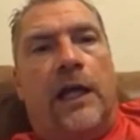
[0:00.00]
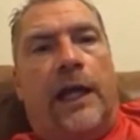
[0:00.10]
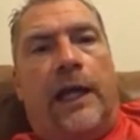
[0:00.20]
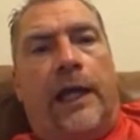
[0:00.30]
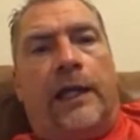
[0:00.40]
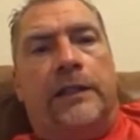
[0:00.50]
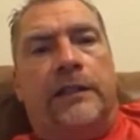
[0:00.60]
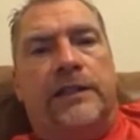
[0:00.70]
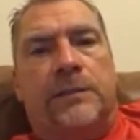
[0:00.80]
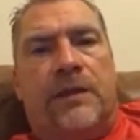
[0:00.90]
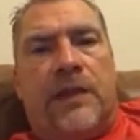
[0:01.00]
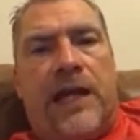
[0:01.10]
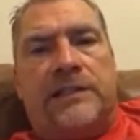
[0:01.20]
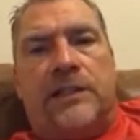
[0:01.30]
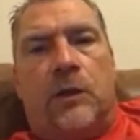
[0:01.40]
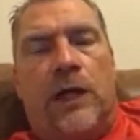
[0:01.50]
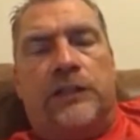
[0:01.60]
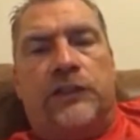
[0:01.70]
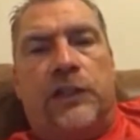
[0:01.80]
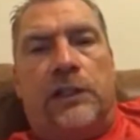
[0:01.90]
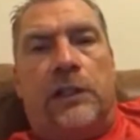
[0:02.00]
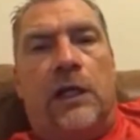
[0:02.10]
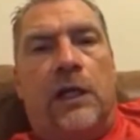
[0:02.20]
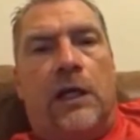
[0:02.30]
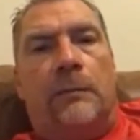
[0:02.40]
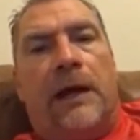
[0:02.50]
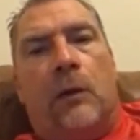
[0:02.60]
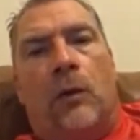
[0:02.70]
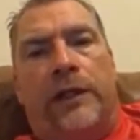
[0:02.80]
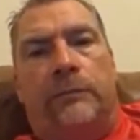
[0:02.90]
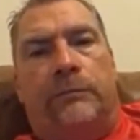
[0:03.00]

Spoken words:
And Elizabeth asked the question about